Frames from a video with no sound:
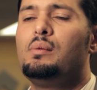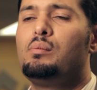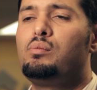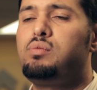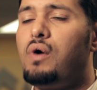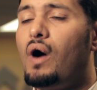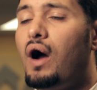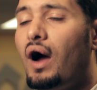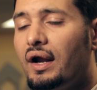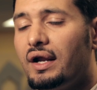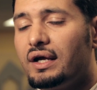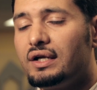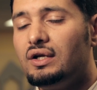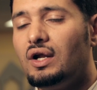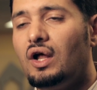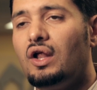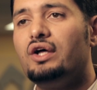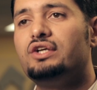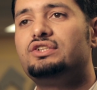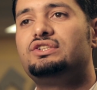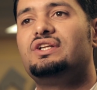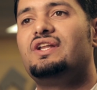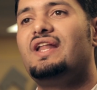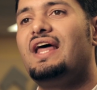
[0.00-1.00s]
product
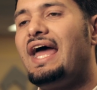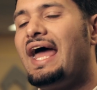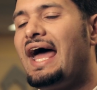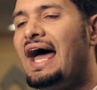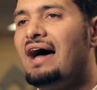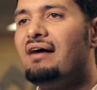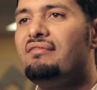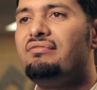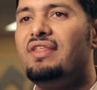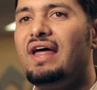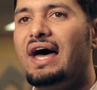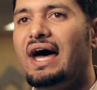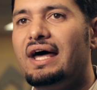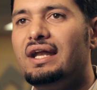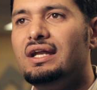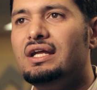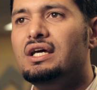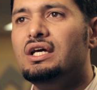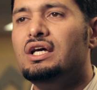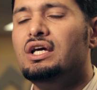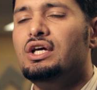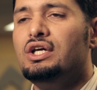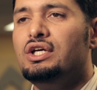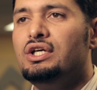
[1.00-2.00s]
knowledge and they have that.
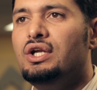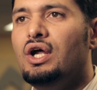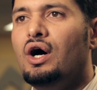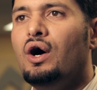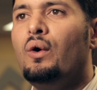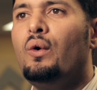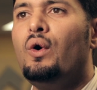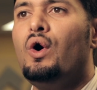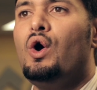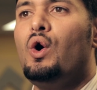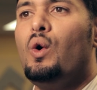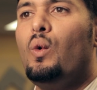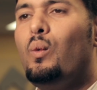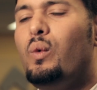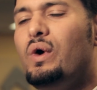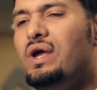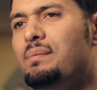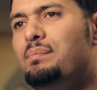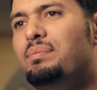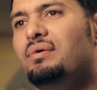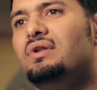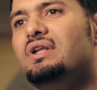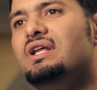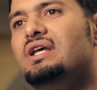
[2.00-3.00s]
You know,
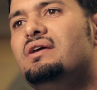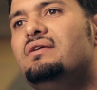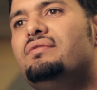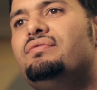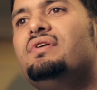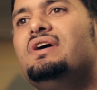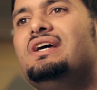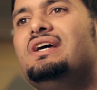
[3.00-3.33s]
we believe